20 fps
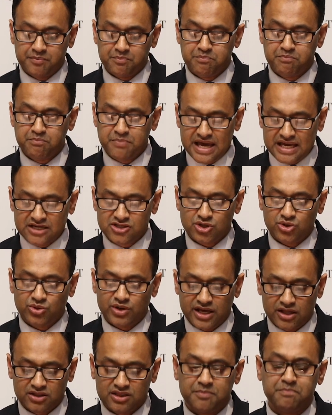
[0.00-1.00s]

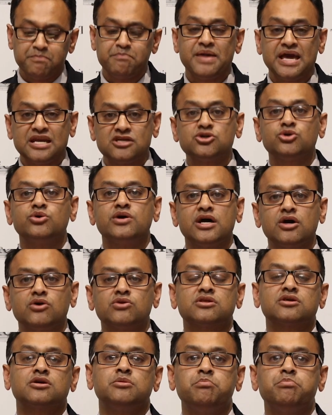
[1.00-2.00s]
the mental
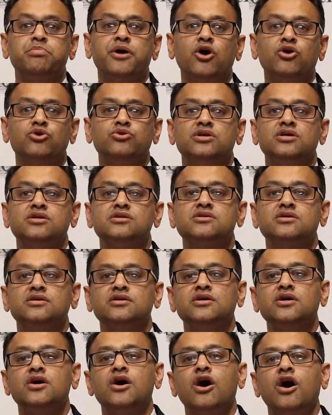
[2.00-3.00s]
health component
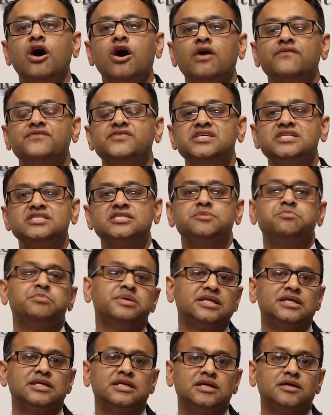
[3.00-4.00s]
of
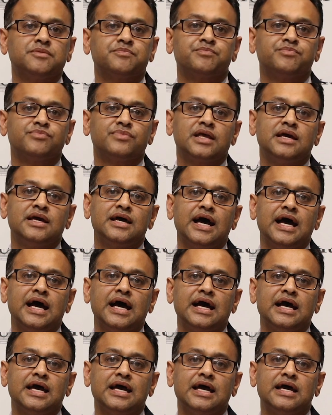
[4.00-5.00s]
disability.
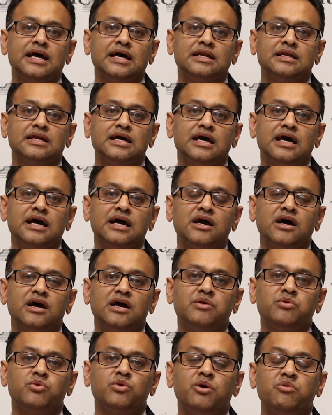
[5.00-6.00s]
And
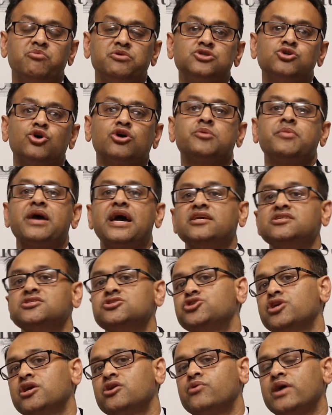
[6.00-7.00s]
what we talk about is a
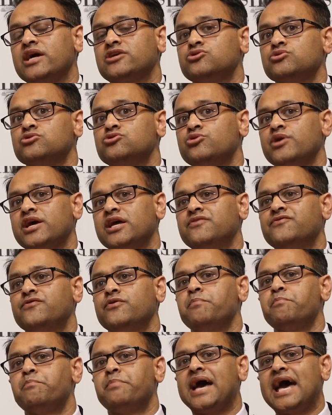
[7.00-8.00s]
generational trend
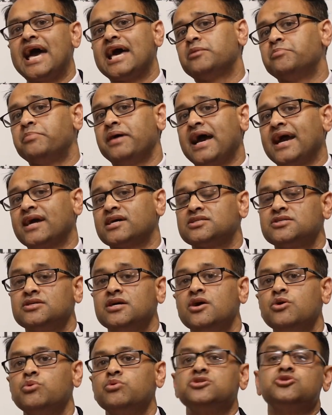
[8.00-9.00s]
from bad backs,
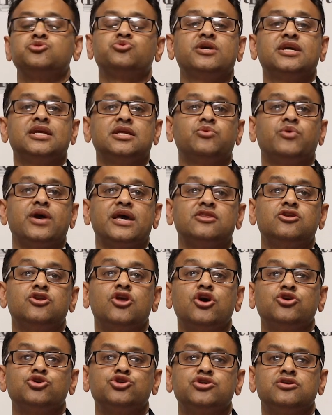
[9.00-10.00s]
which is really where the
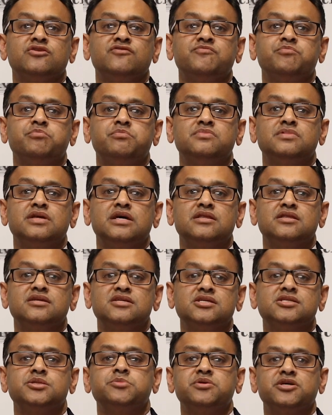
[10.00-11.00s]
notion of the
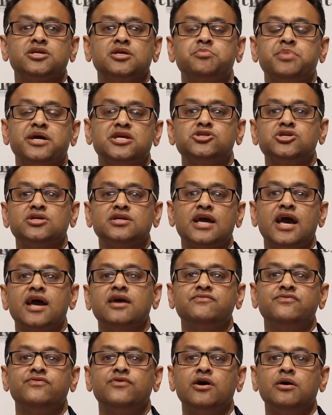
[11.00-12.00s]
disability pension
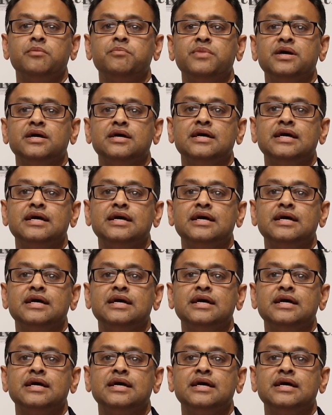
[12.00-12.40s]
came from,